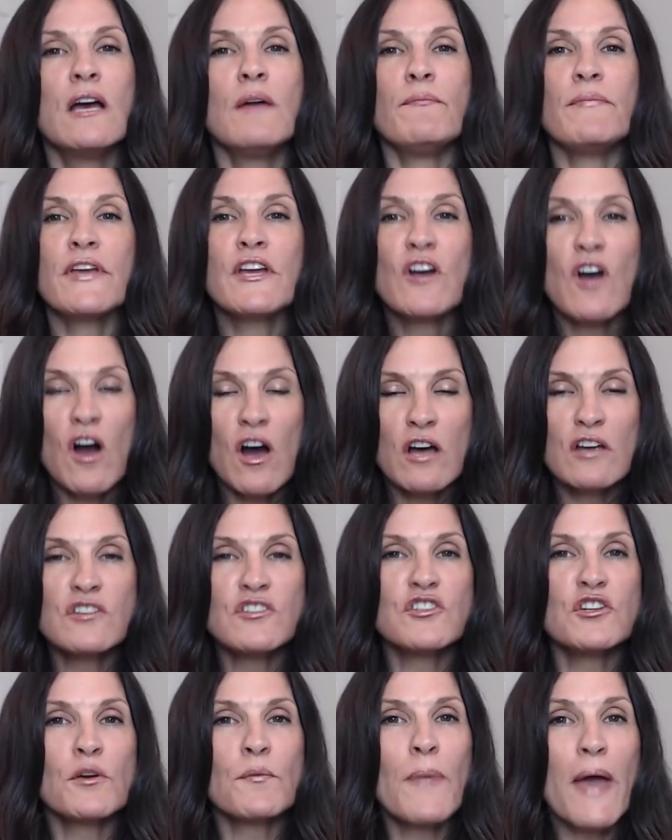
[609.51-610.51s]

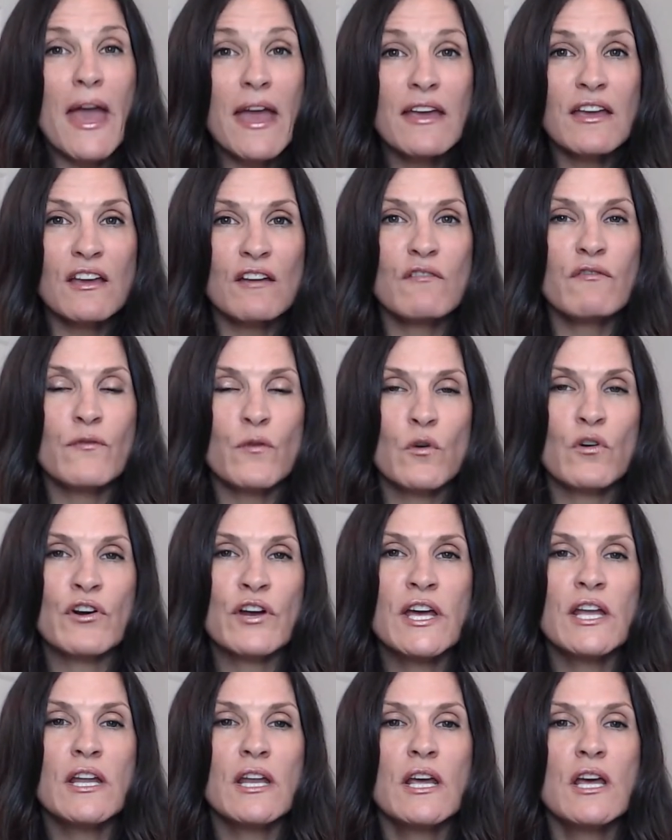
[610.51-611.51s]
because you're paying for
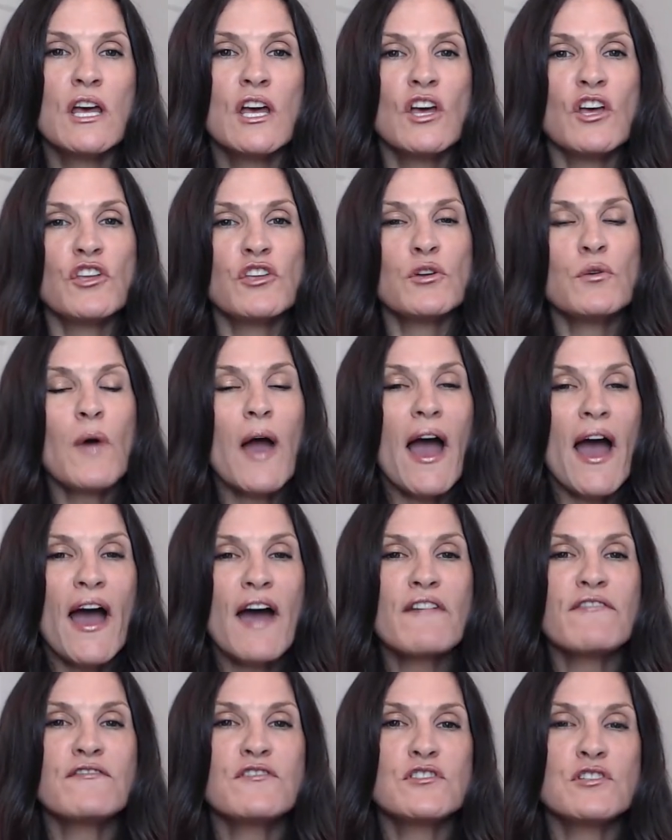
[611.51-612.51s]
it, you
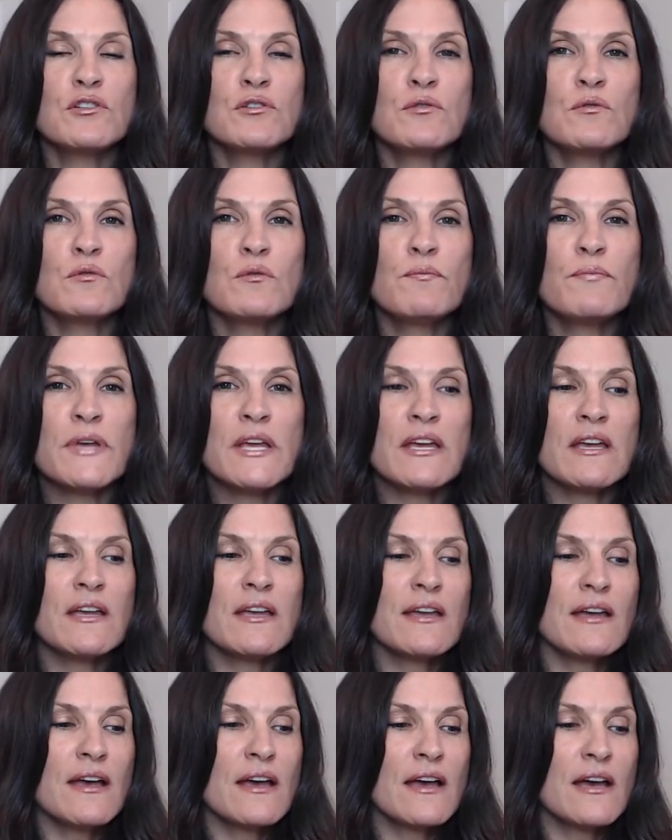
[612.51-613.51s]
have to
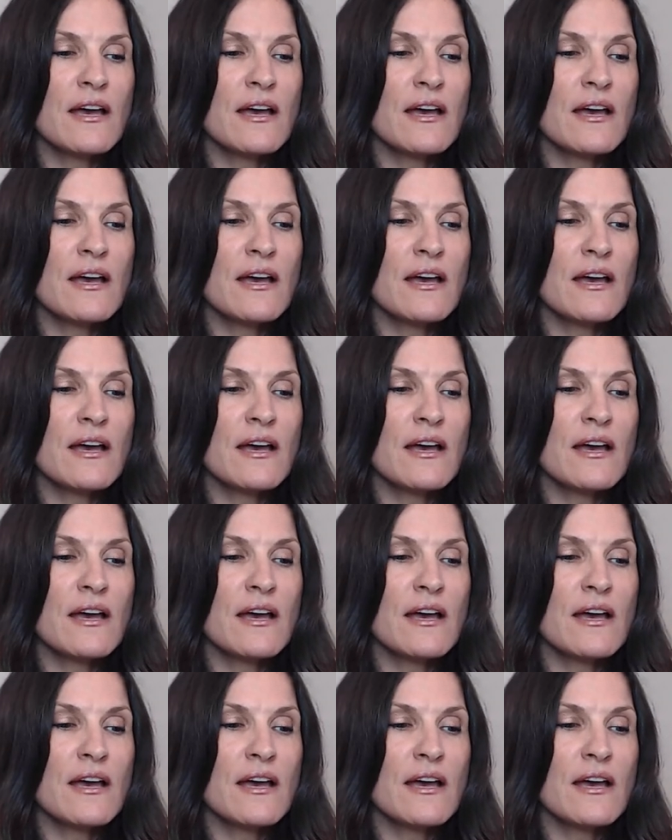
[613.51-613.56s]
be